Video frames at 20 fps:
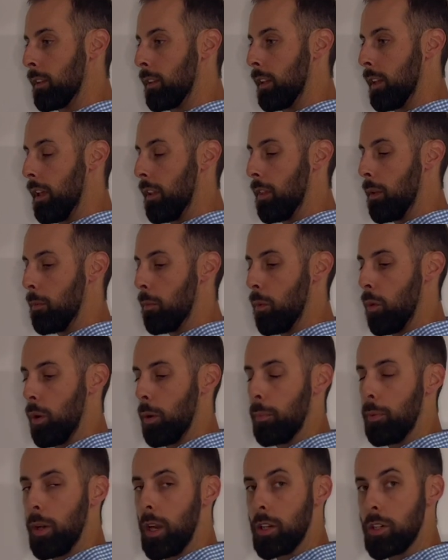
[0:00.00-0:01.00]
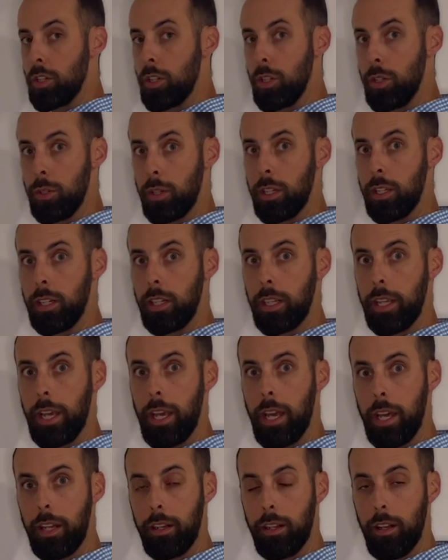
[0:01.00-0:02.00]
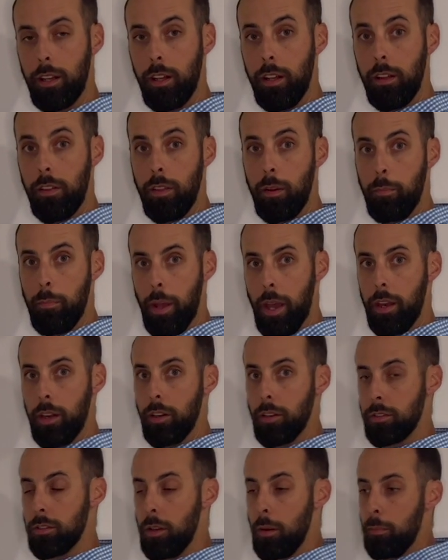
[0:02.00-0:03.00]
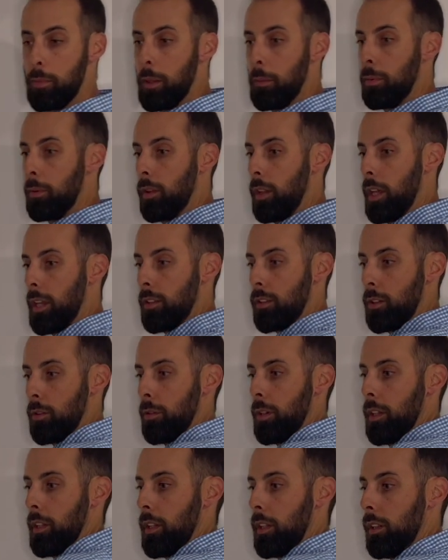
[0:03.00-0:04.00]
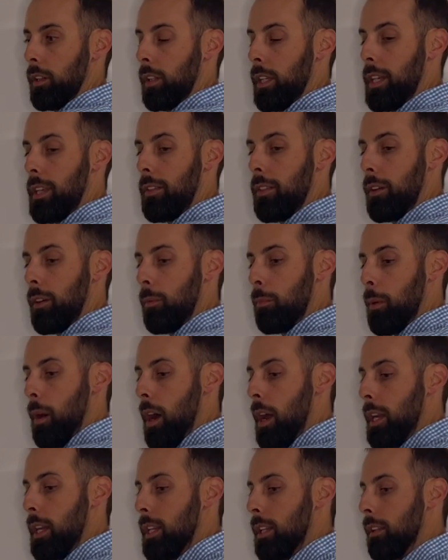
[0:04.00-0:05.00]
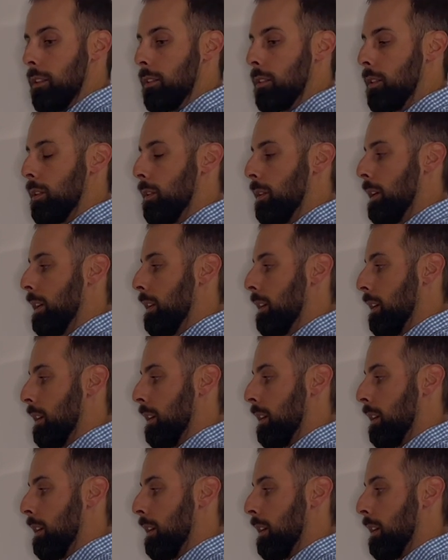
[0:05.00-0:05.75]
And the more pressure you can get, the better. Some people like to really lean their body into it.